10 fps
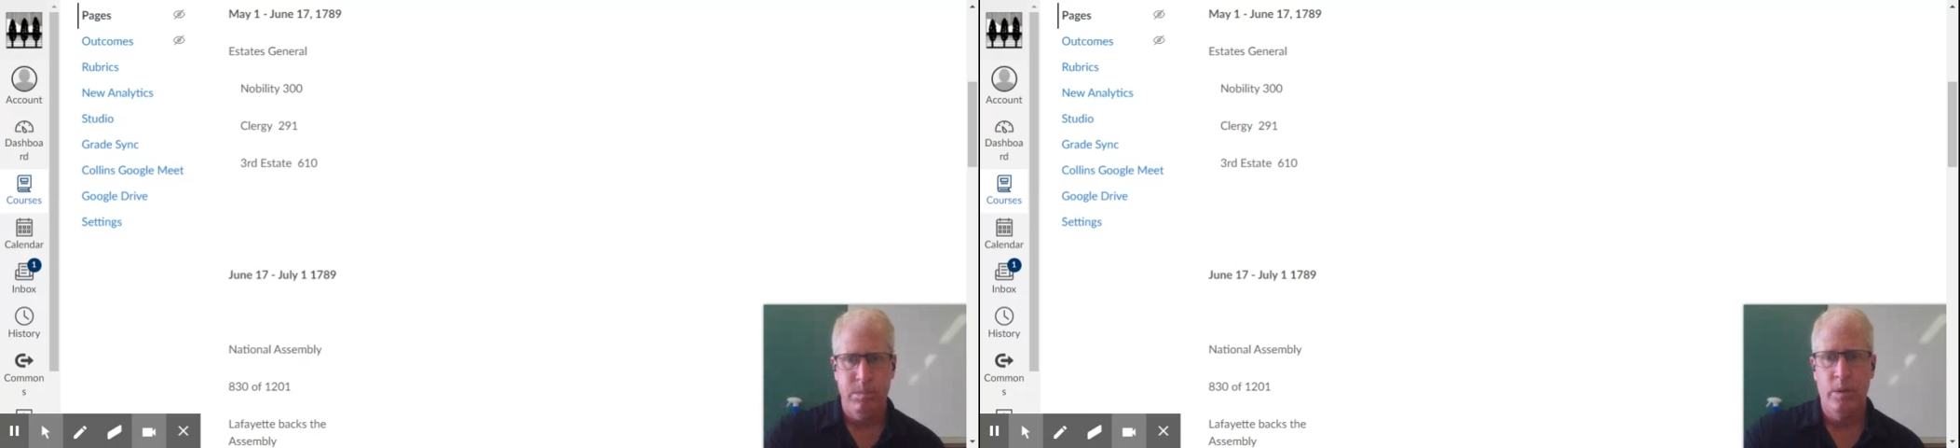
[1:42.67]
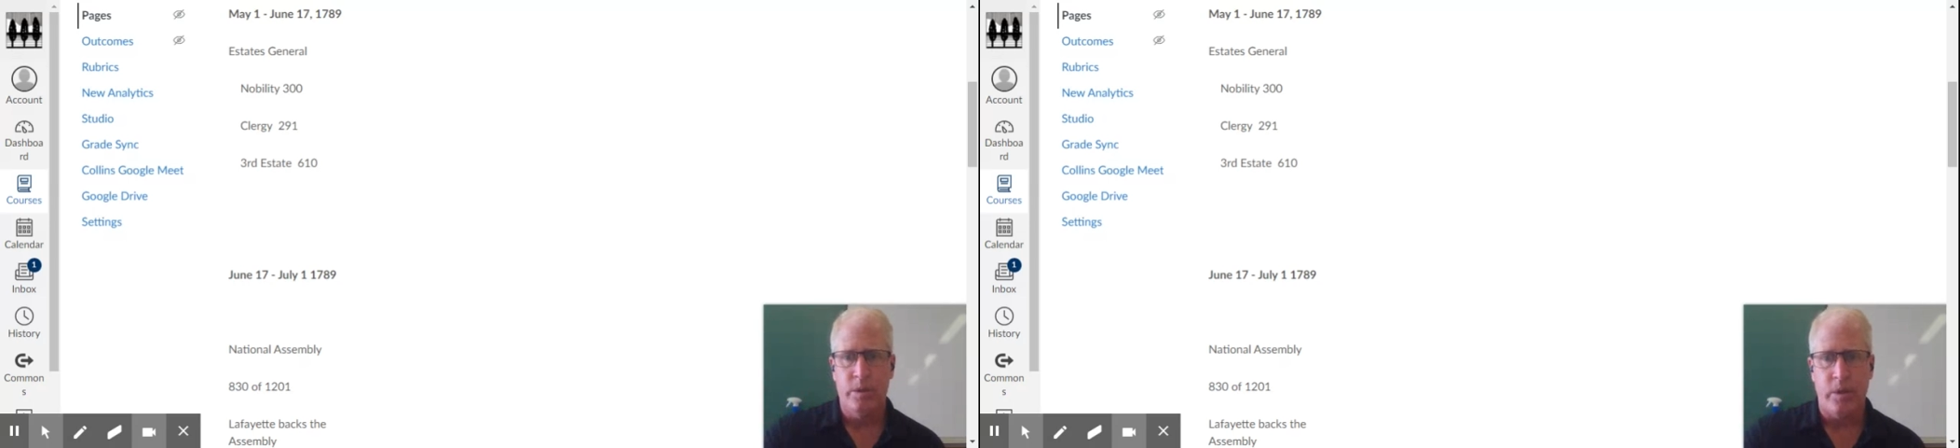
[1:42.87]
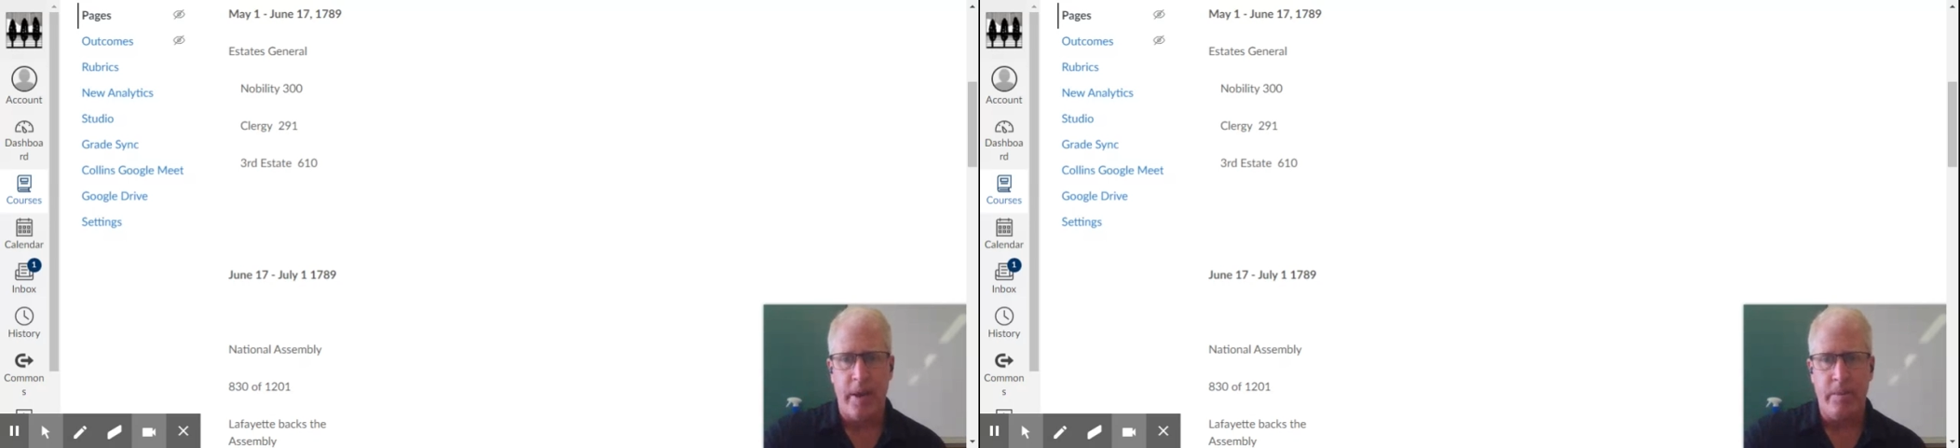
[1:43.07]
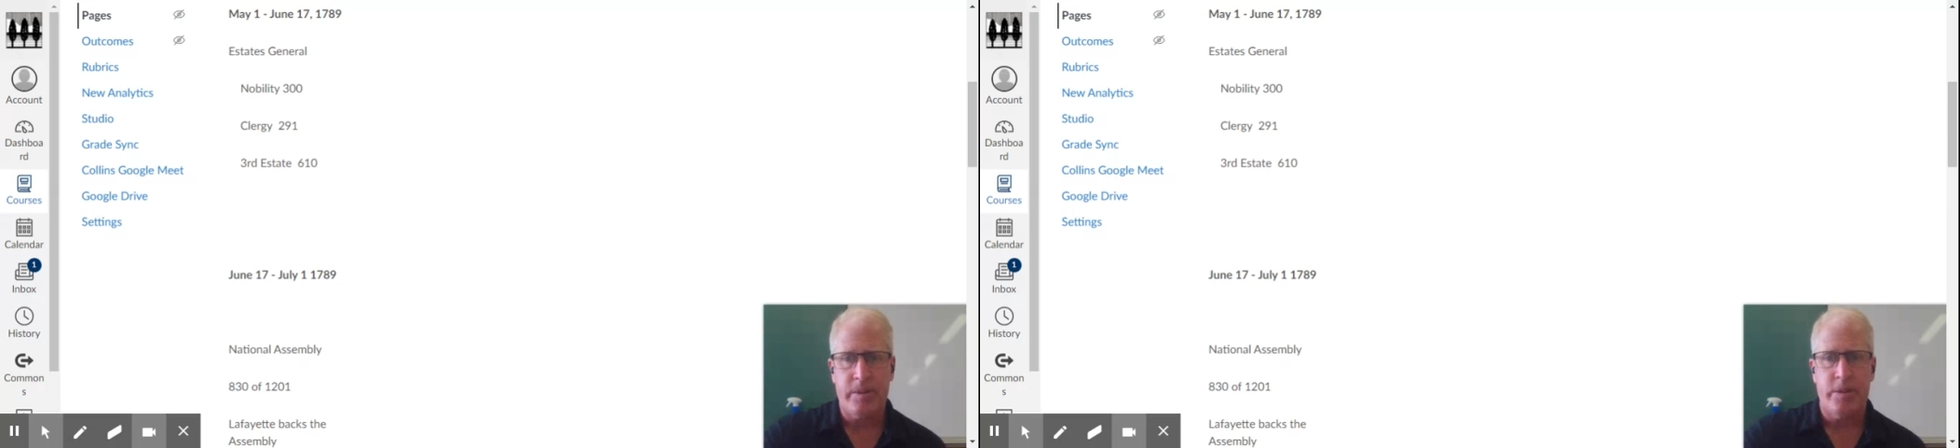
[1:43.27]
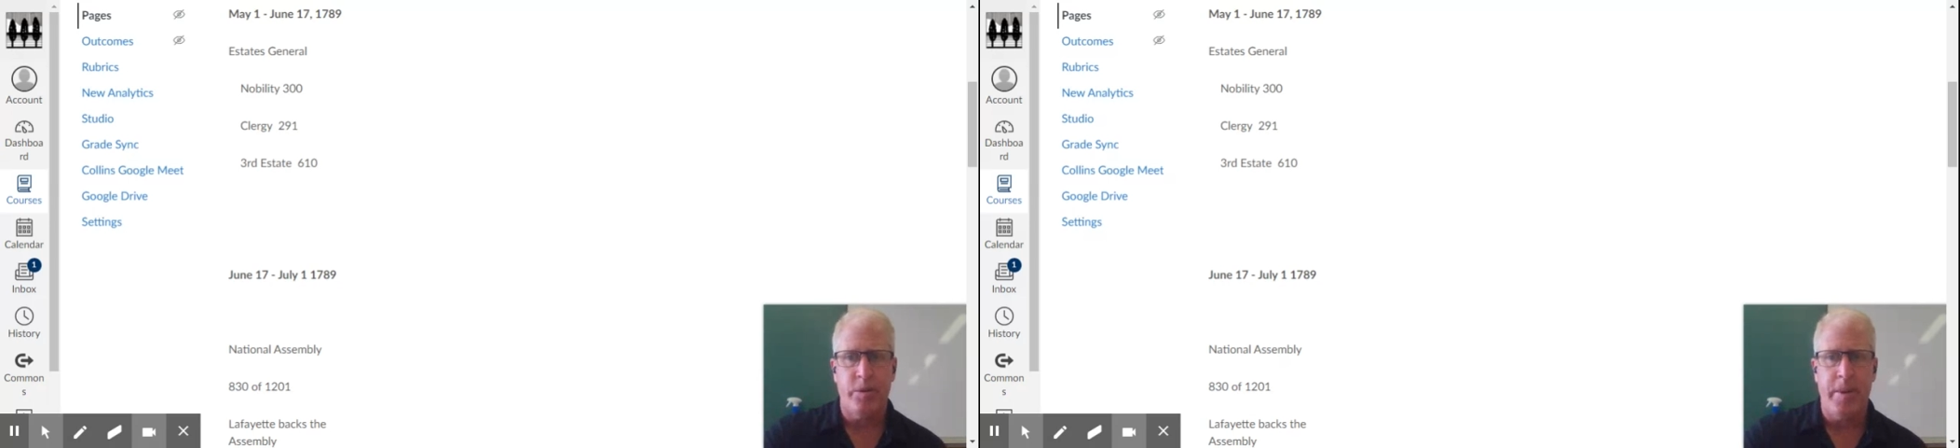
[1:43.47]
So that
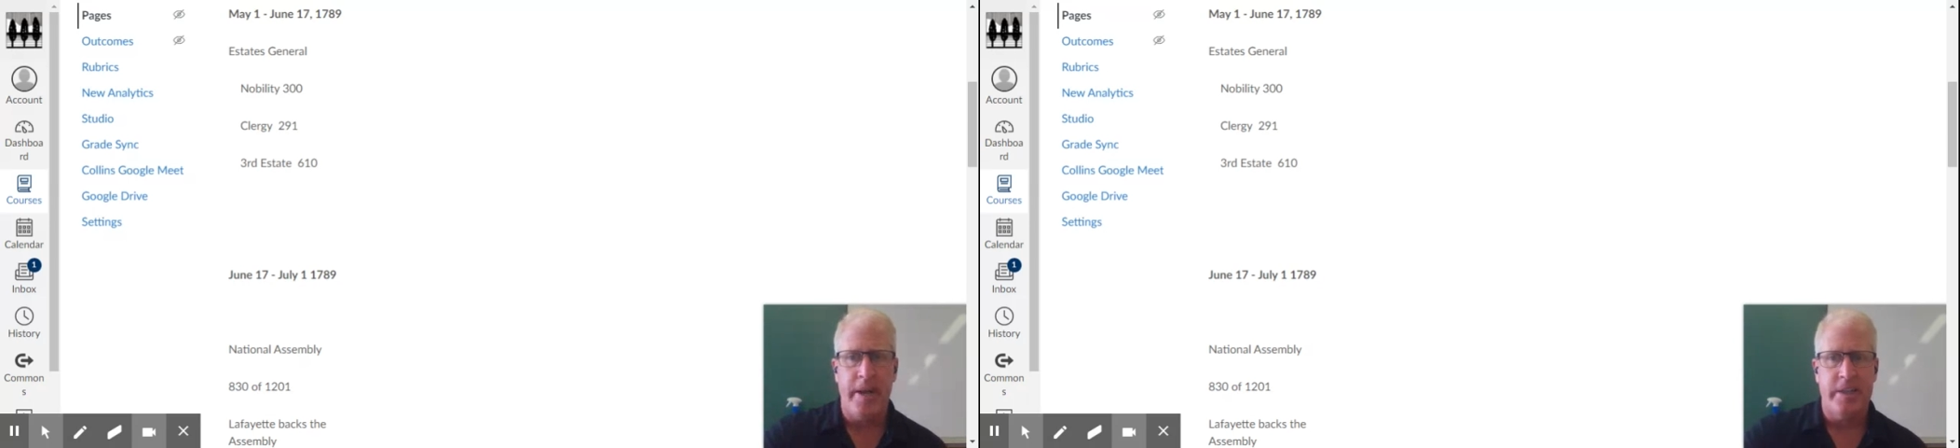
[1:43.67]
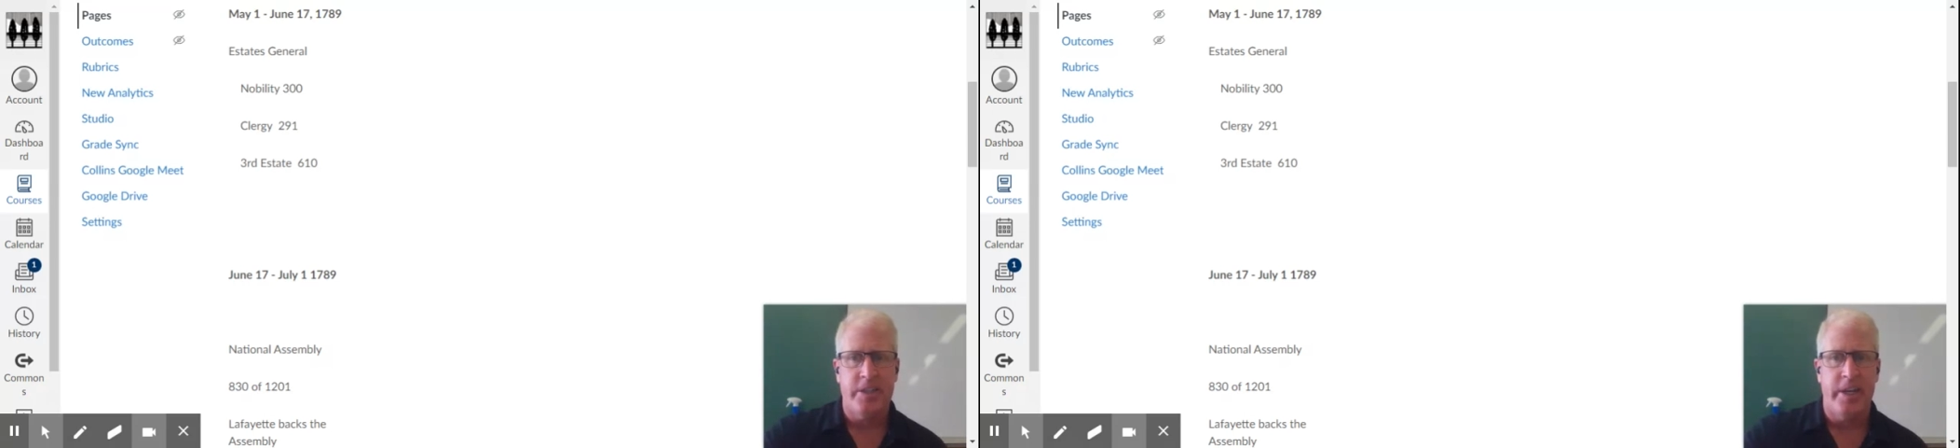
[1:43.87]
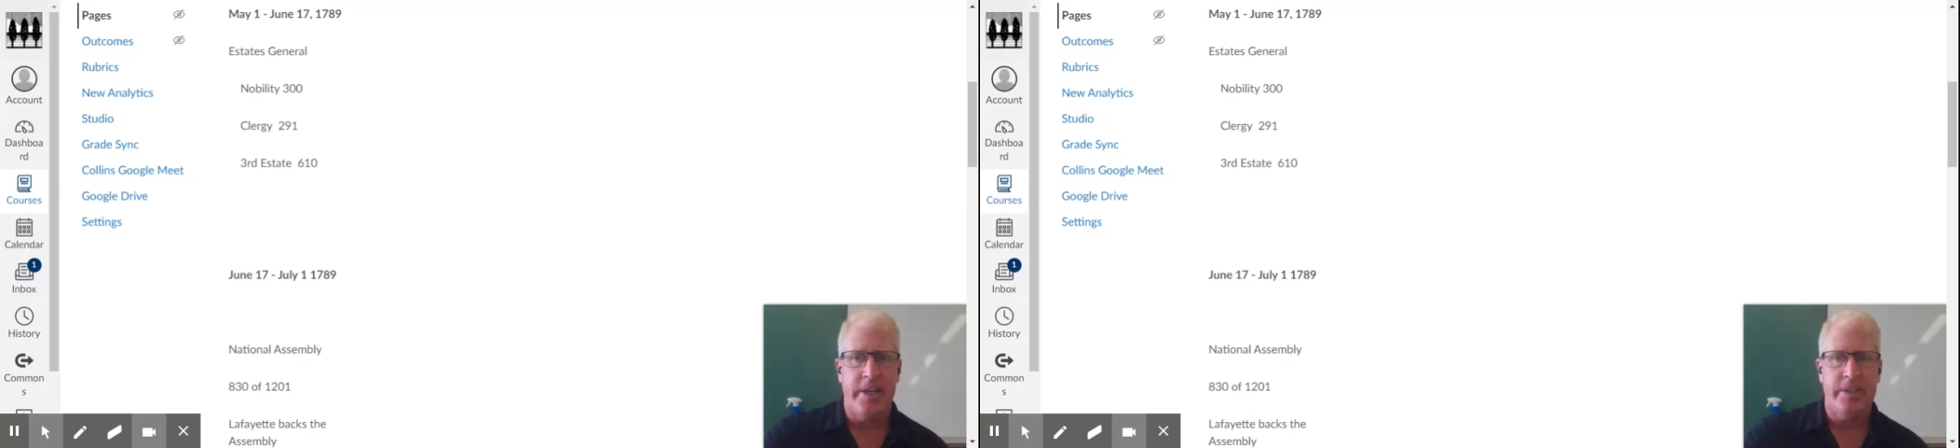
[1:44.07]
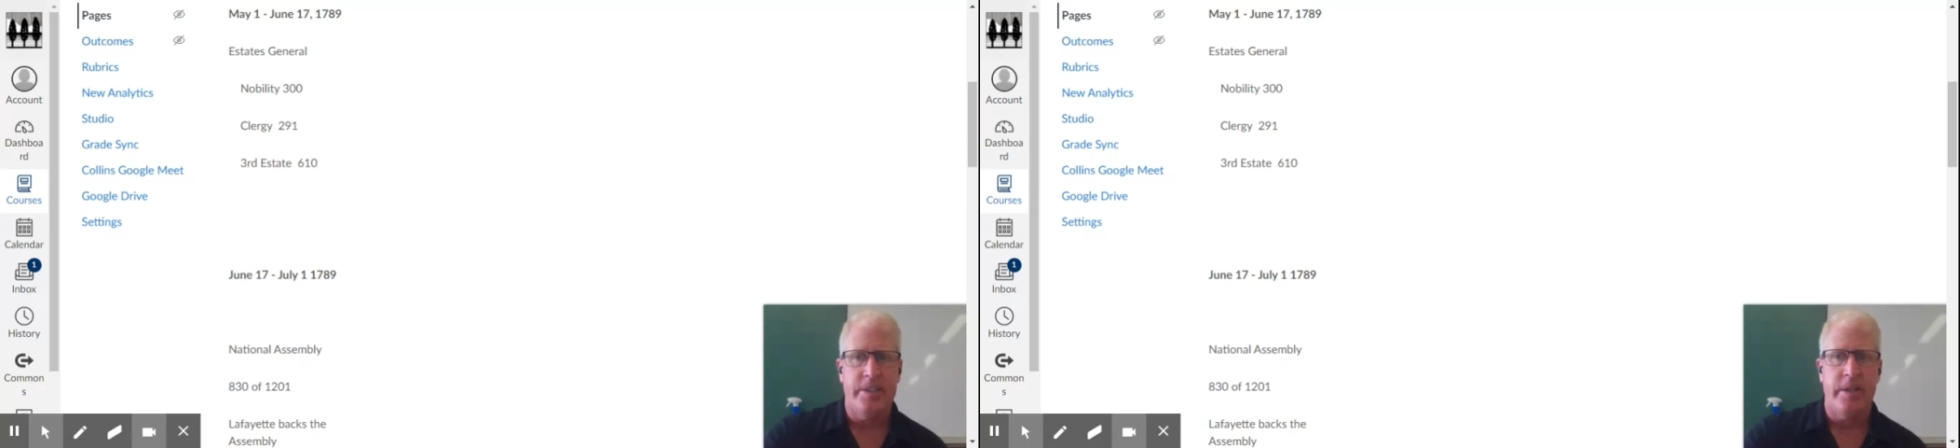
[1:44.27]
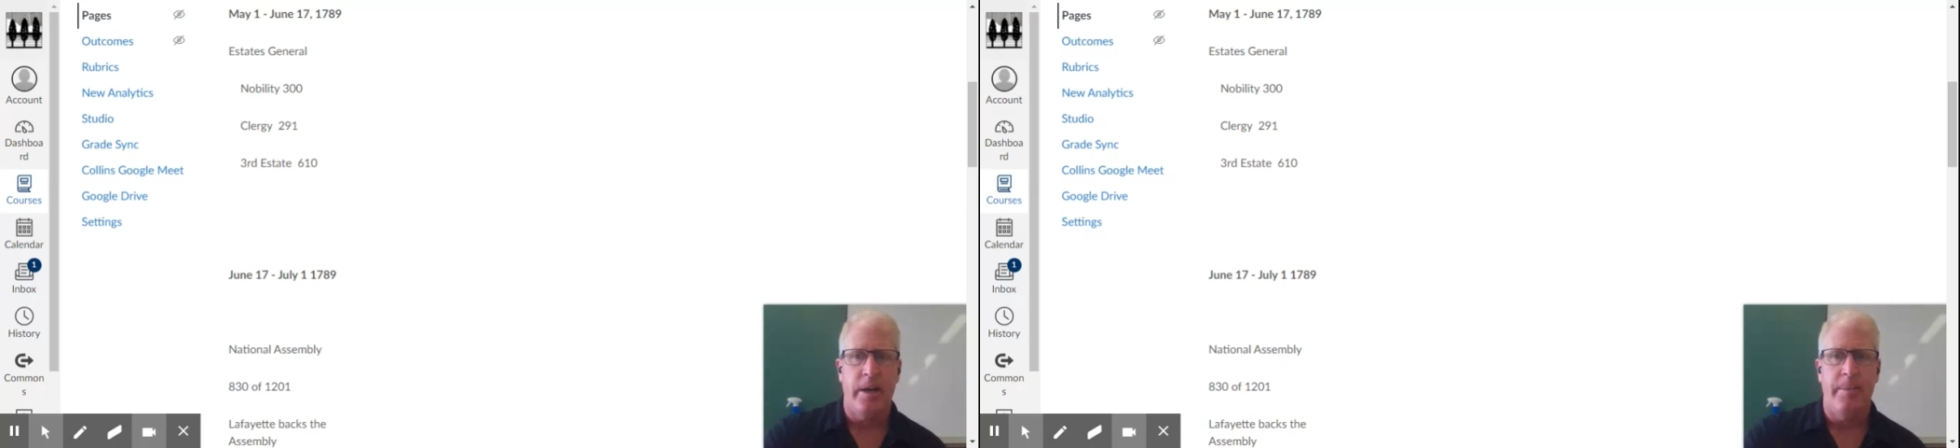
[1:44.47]
was a dramatic change